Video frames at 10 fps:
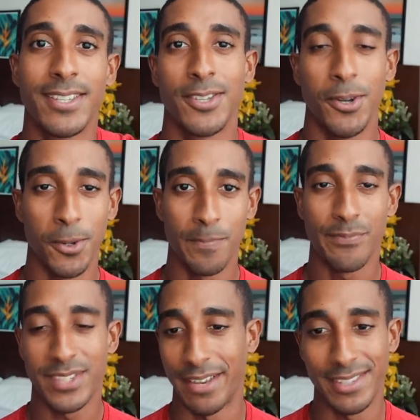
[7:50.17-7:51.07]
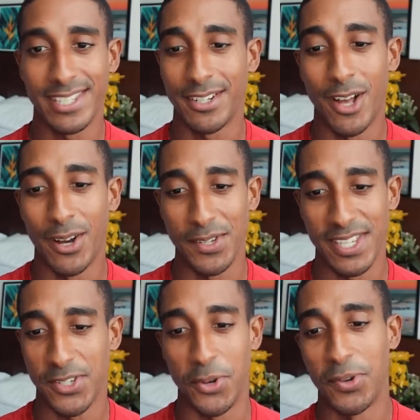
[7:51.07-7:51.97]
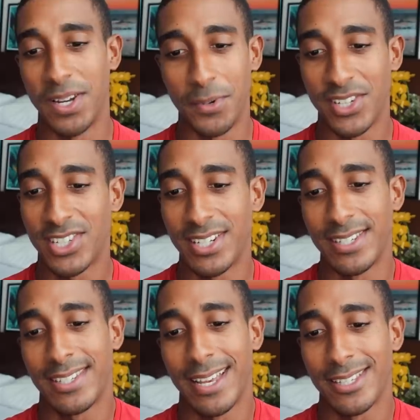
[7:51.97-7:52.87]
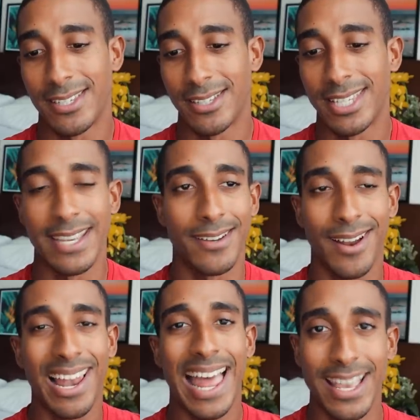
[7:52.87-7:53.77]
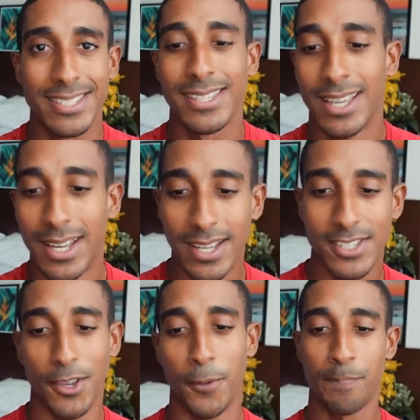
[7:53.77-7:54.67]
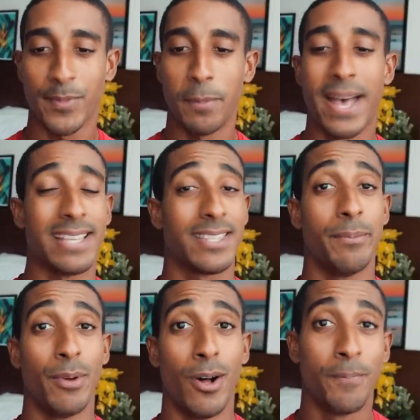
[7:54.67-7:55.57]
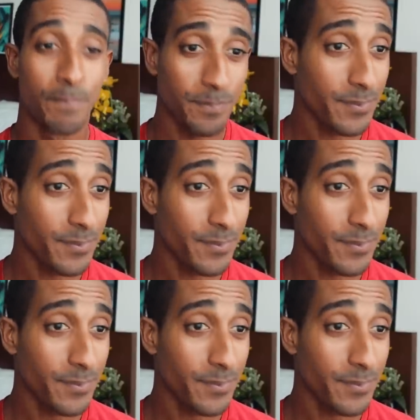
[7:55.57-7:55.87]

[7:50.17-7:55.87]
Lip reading: So $17 is only when she decides to take a class. So basketball.